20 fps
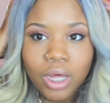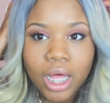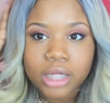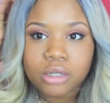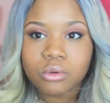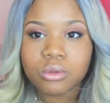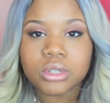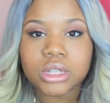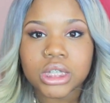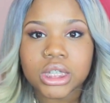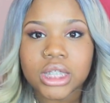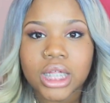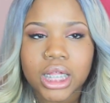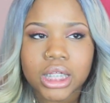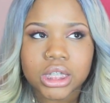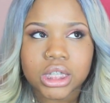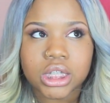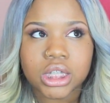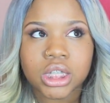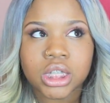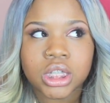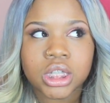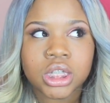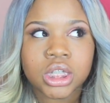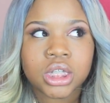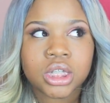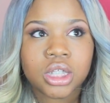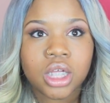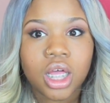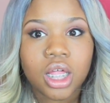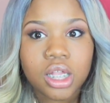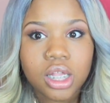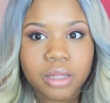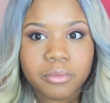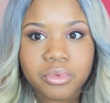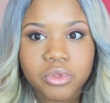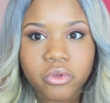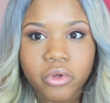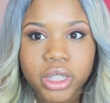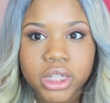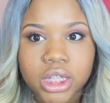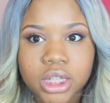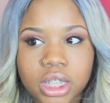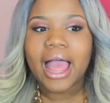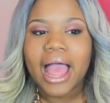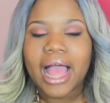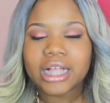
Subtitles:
I don't need any clips or anything.